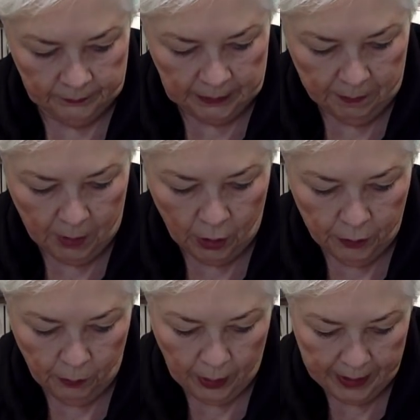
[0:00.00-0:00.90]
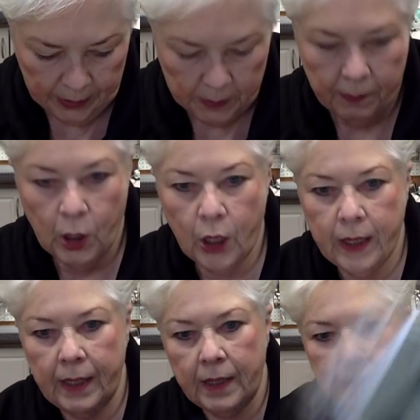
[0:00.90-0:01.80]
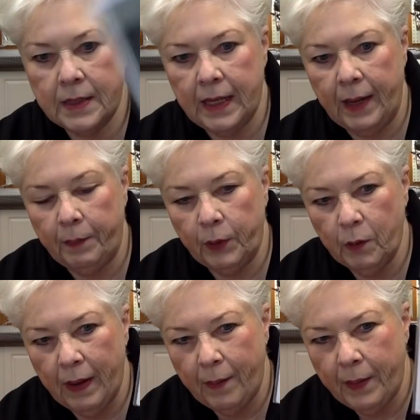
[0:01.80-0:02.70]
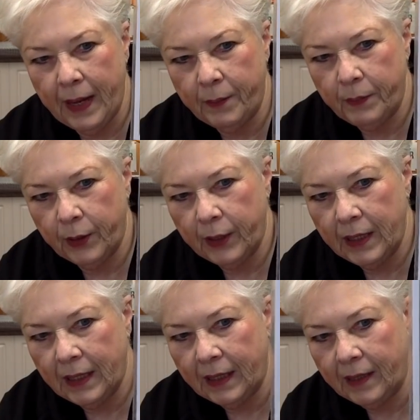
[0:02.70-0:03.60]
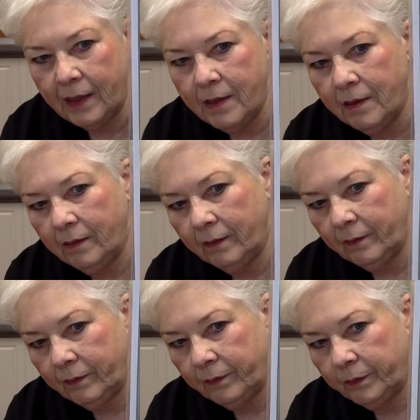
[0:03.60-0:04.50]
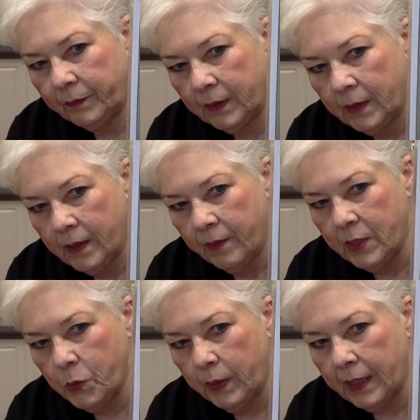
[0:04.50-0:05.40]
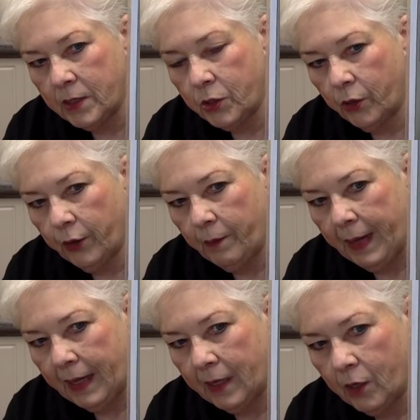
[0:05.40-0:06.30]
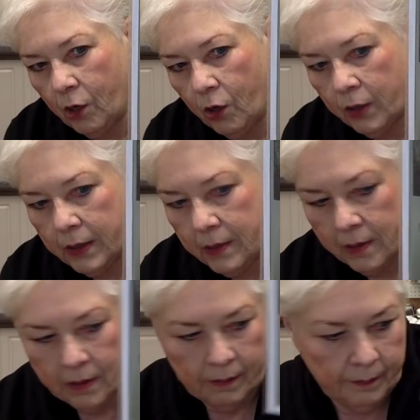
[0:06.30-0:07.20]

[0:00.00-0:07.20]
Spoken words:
Martha Brown's Marking Sampler by Pineberry Lane. This one I started back in August